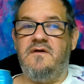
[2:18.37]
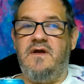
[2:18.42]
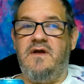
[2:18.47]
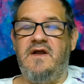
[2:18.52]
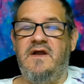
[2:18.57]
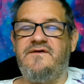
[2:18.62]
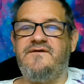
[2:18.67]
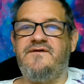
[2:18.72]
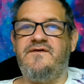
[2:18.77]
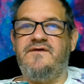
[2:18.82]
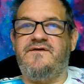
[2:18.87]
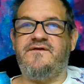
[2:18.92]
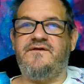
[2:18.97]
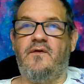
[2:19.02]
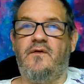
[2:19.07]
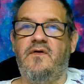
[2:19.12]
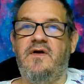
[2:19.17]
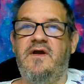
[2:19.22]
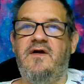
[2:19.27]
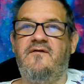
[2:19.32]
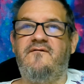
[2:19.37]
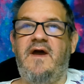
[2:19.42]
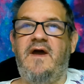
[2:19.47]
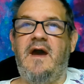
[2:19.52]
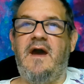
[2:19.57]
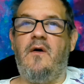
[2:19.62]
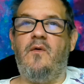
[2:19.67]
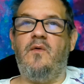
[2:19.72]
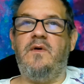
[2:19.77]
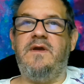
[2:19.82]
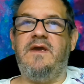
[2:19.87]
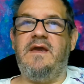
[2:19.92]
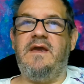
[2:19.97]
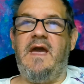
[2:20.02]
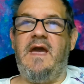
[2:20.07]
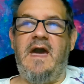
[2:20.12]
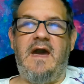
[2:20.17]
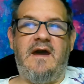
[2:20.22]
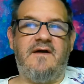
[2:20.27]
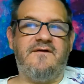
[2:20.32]
it's the story of how
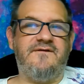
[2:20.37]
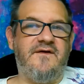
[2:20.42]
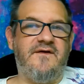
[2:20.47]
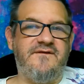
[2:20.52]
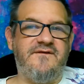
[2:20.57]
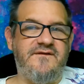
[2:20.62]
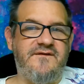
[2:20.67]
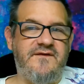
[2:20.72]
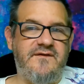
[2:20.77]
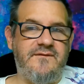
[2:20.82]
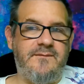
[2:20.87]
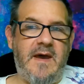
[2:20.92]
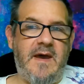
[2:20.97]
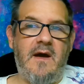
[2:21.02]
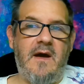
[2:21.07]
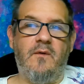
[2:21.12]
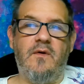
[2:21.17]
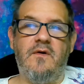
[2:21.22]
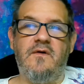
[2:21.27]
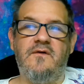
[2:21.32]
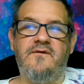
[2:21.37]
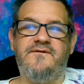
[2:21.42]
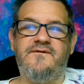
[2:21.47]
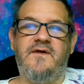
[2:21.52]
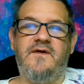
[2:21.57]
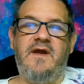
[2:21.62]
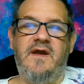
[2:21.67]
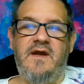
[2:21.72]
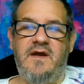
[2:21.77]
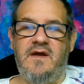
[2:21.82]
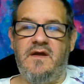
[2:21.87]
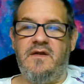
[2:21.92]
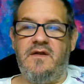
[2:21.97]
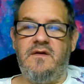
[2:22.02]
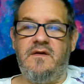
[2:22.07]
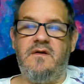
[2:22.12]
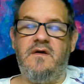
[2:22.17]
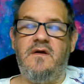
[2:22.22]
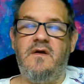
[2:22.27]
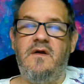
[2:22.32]
he accesses his powers and